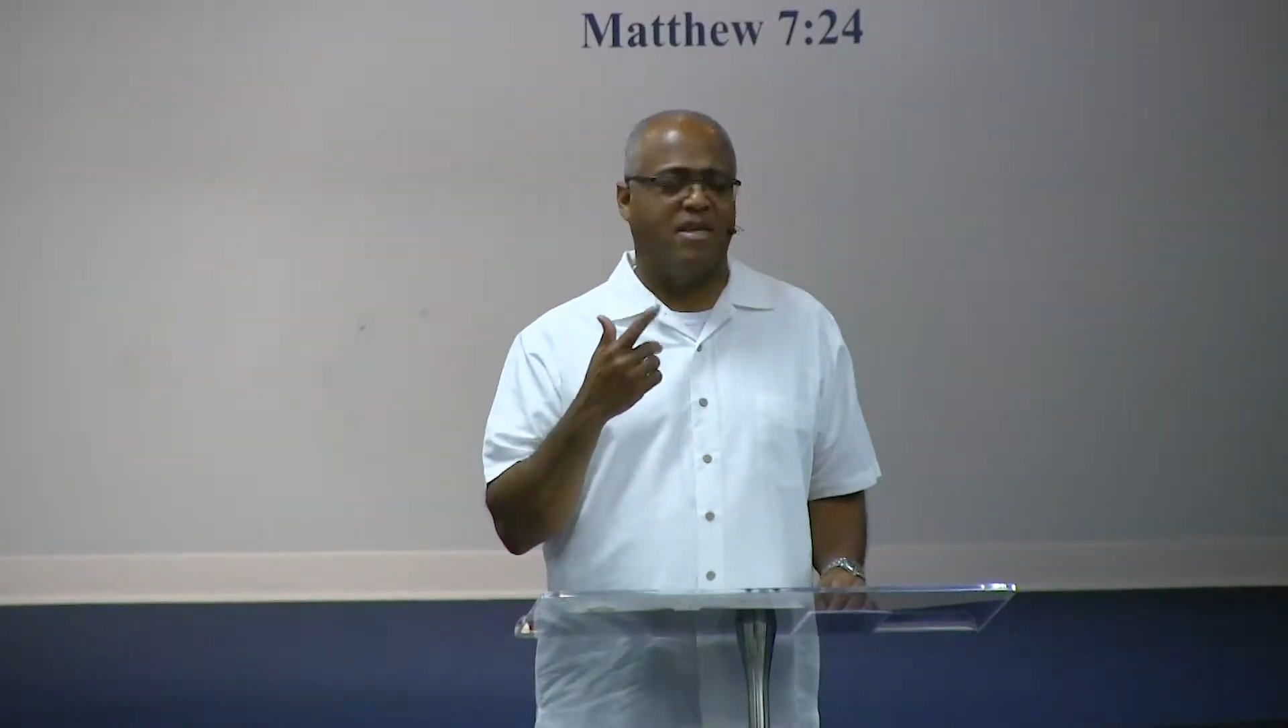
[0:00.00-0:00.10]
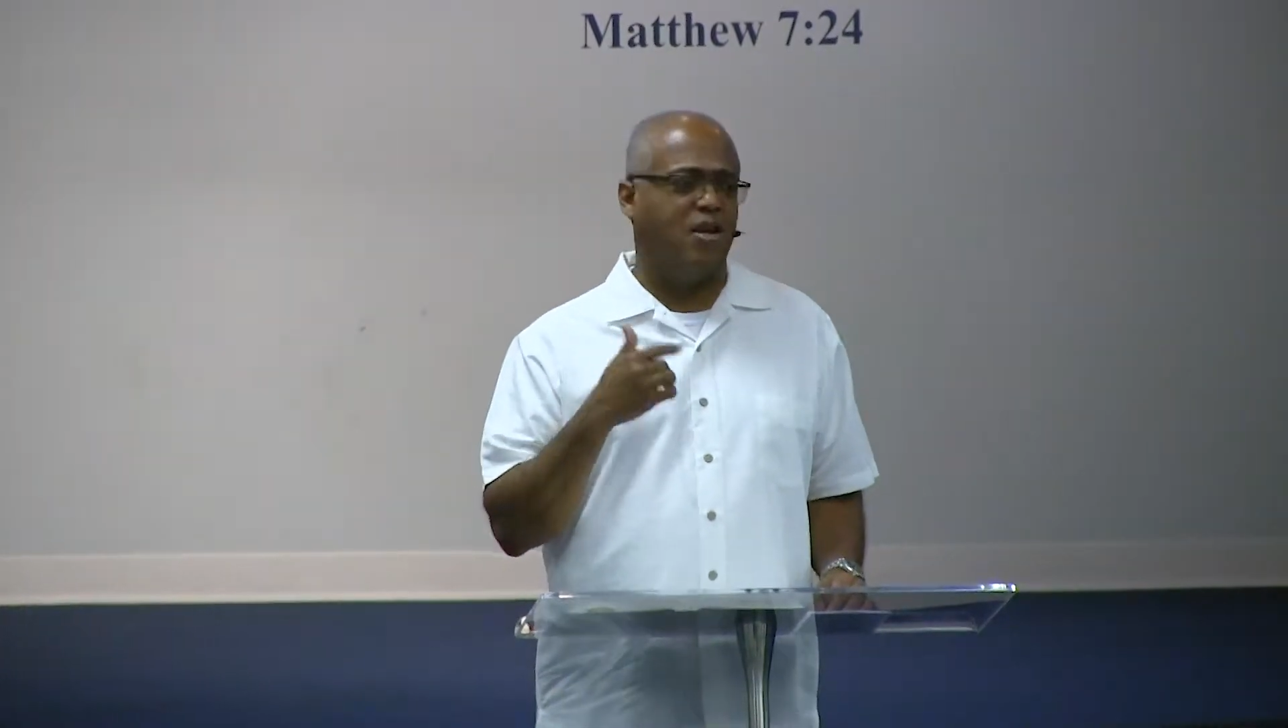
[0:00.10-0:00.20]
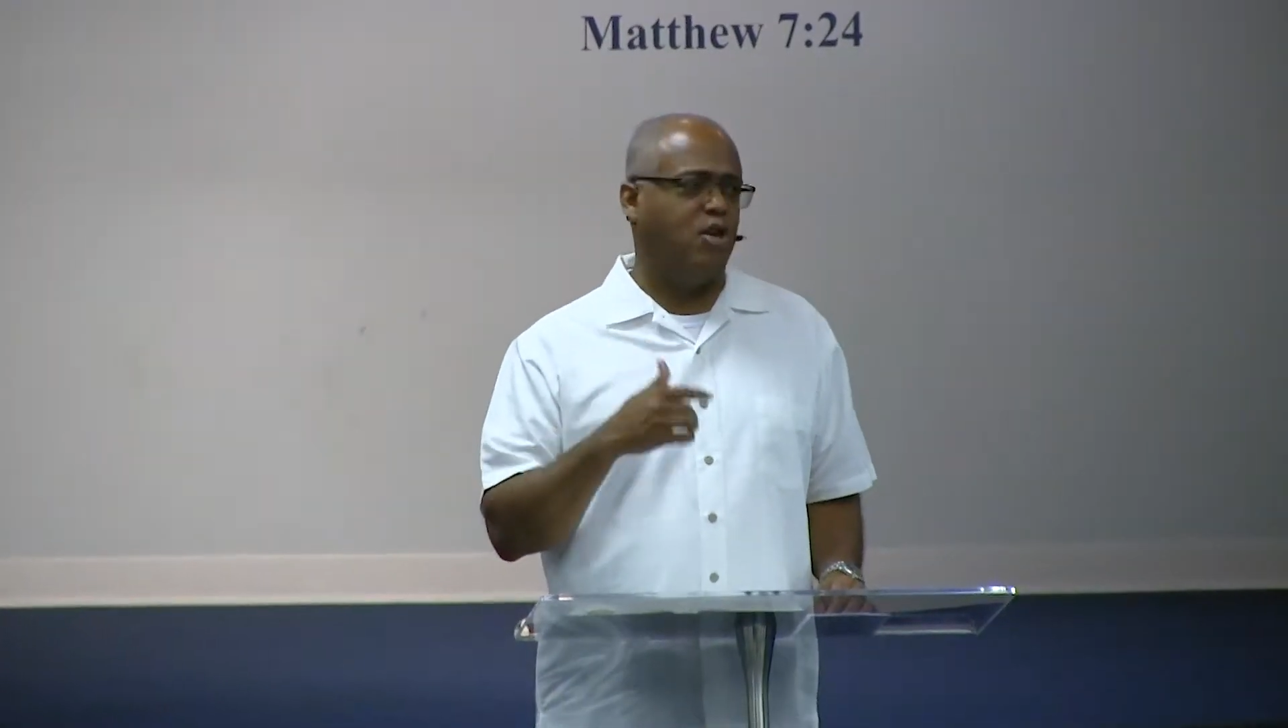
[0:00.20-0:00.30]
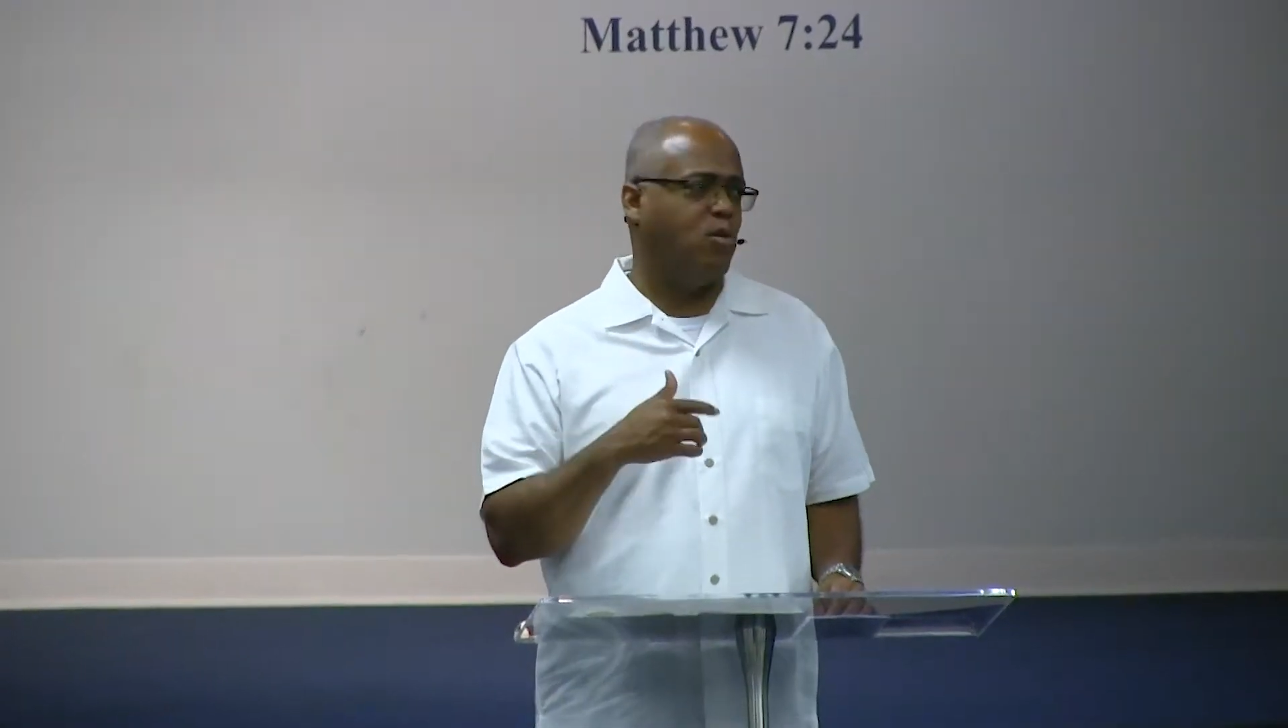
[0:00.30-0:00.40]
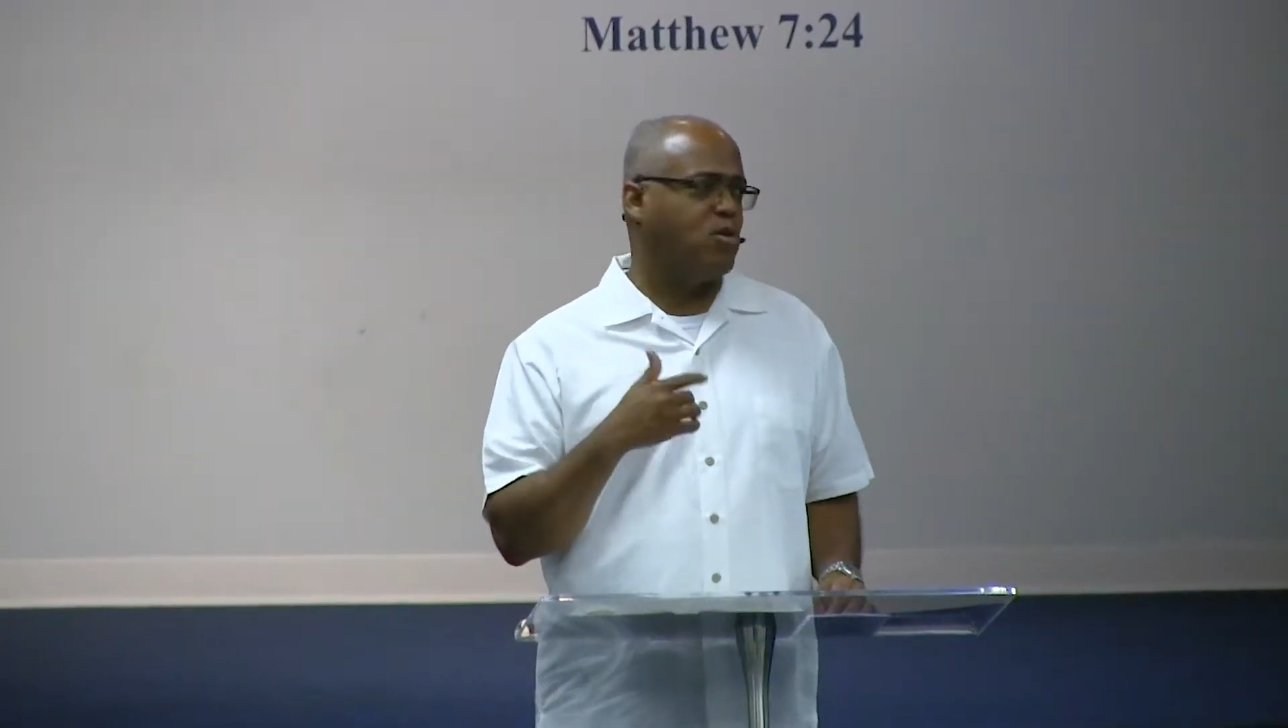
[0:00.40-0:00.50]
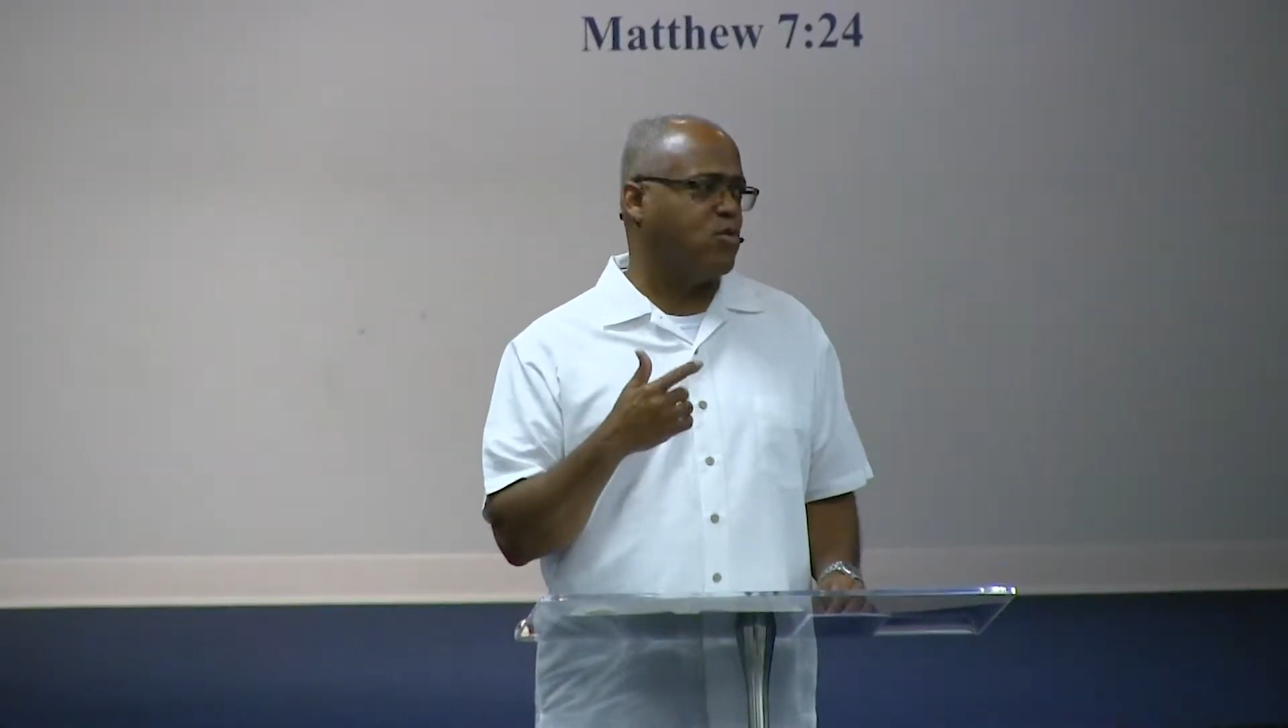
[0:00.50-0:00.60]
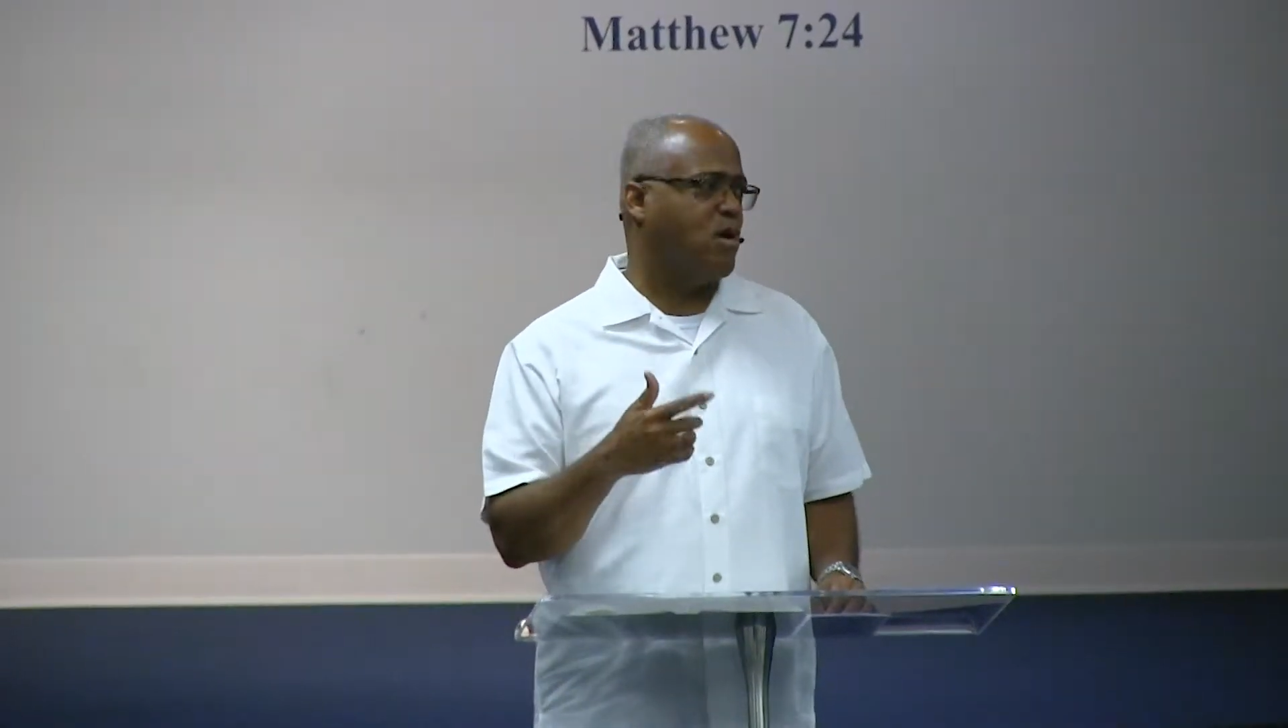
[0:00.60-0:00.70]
that I know was